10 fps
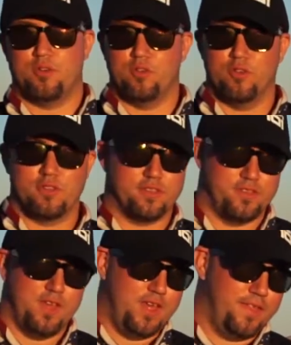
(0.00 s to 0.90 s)

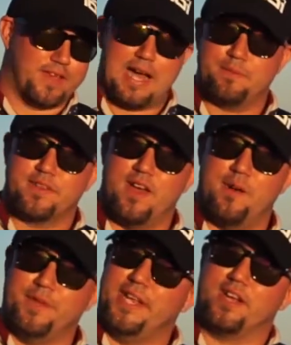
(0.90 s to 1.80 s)
poles, cops
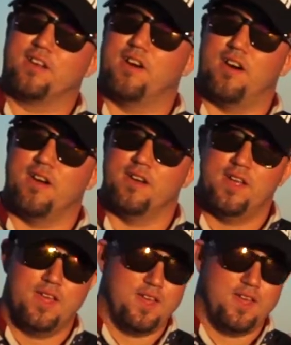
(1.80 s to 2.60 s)
come, they take your car.